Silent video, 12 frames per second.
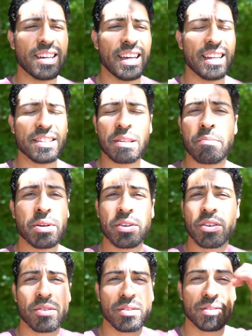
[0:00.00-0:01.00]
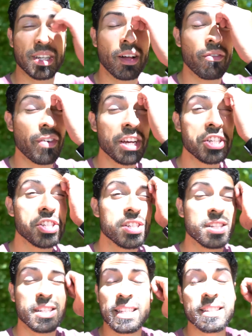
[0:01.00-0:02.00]
and it's a miracle.
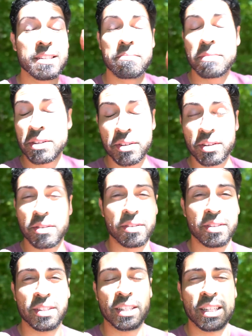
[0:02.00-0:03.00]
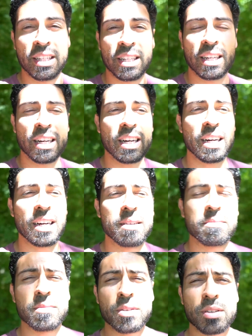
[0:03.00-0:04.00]
Salvation is a miracle.
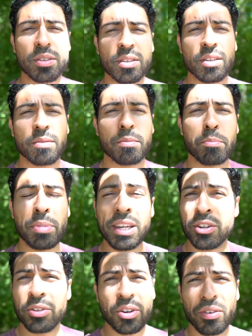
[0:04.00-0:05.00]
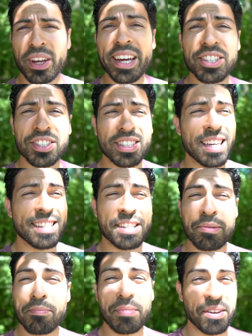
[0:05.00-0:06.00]
Um, being a new creation is
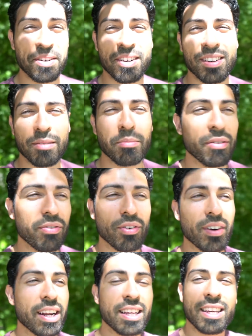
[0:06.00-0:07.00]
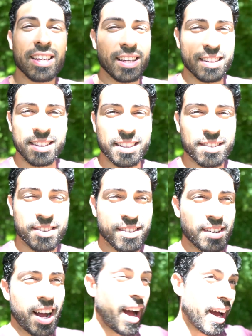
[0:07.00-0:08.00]
a miracle before any healing
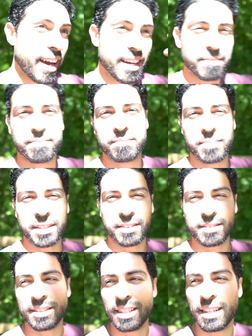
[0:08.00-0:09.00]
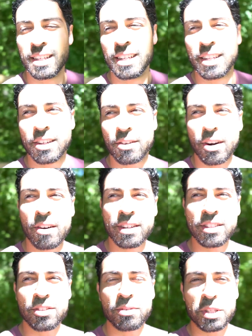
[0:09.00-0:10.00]
or eye being grown
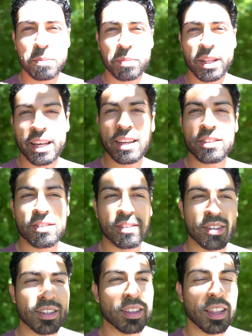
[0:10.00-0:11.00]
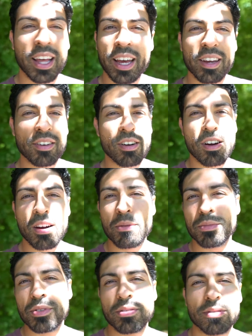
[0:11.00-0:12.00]
into its place or leg or
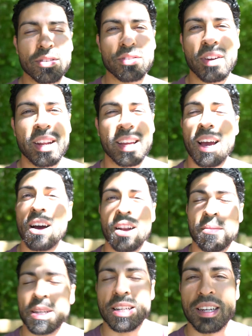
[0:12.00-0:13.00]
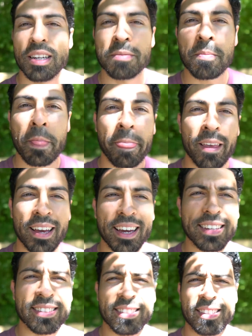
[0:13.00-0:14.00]
arms straightening out. I mean,
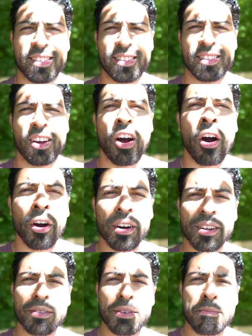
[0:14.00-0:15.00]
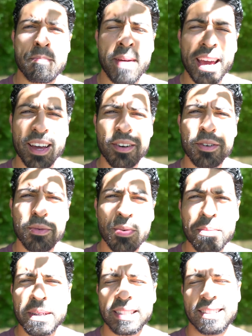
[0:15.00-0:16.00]
it's a, the heart of a man or a
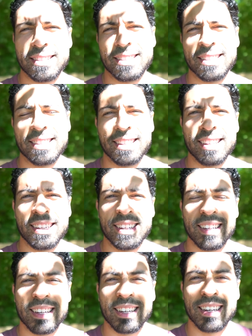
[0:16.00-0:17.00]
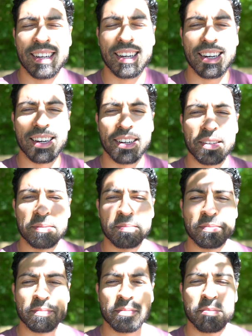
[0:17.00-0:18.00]
woman um,
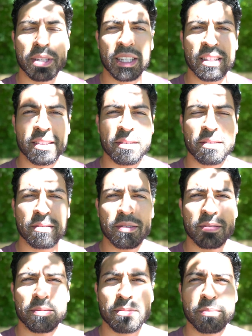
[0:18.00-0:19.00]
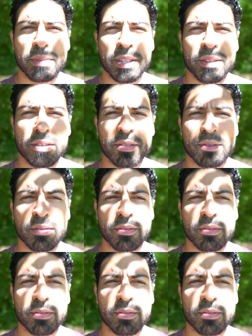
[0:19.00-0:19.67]
being, being